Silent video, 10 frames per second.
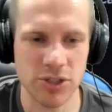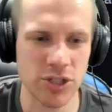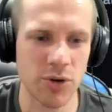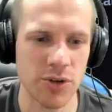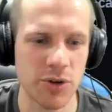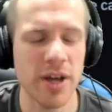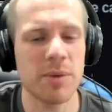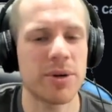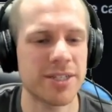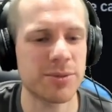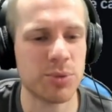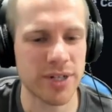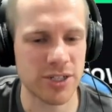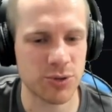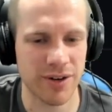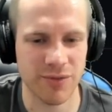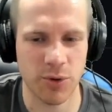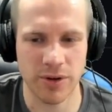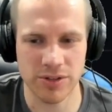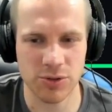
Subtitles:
show you, but it's pretty straightforward.